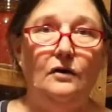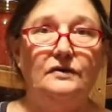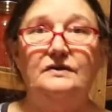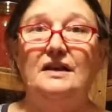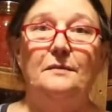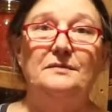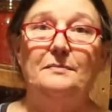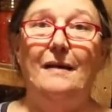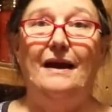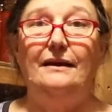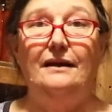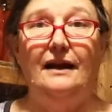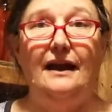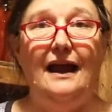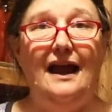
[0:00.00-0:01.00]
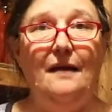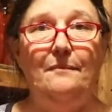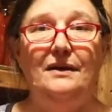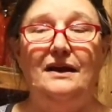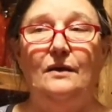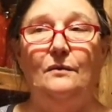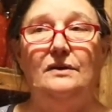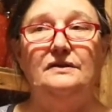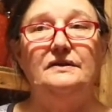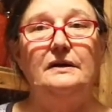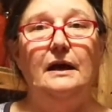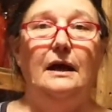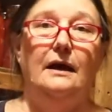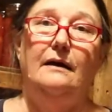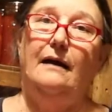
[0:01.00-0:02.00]
something's bad going to happen. It was,
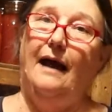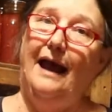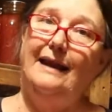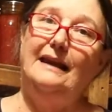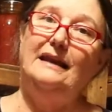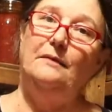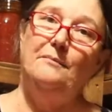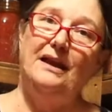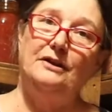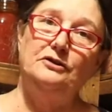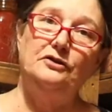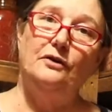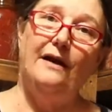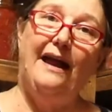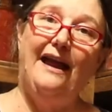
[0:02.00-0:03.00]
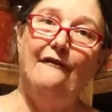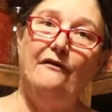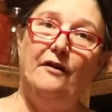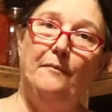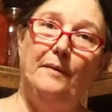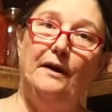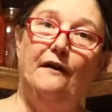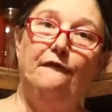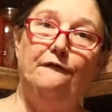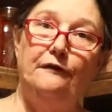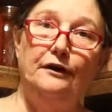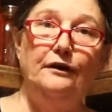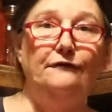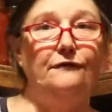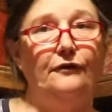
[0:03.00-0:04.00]
I need to make sure I have up enough
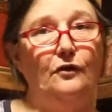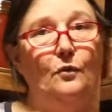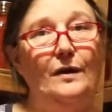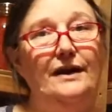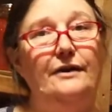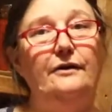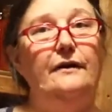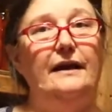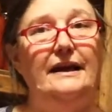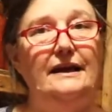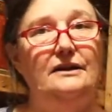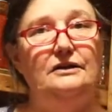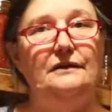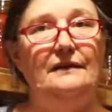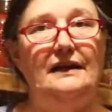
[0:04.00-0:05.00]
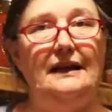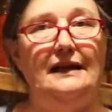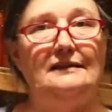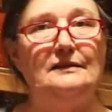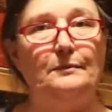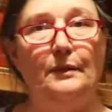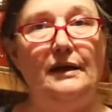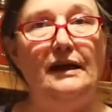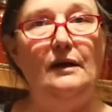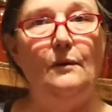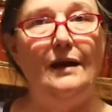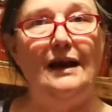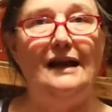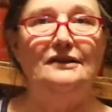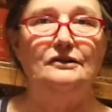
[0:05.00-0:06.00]
food for the winter and into the next spring
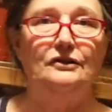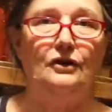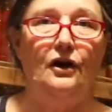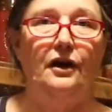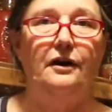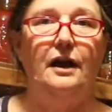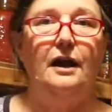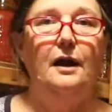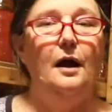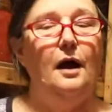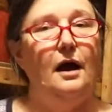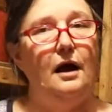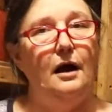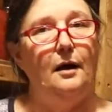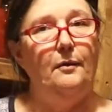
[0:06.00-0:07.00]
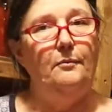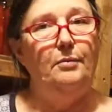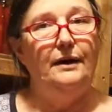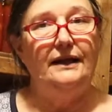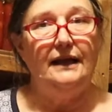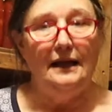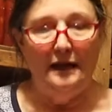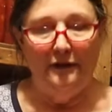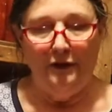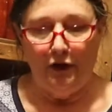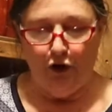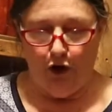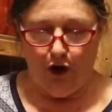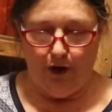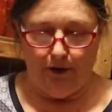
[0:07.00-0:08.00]
when I start bringing in the
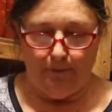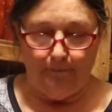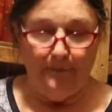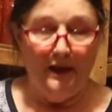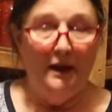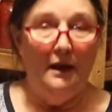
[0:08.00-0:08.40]
garden.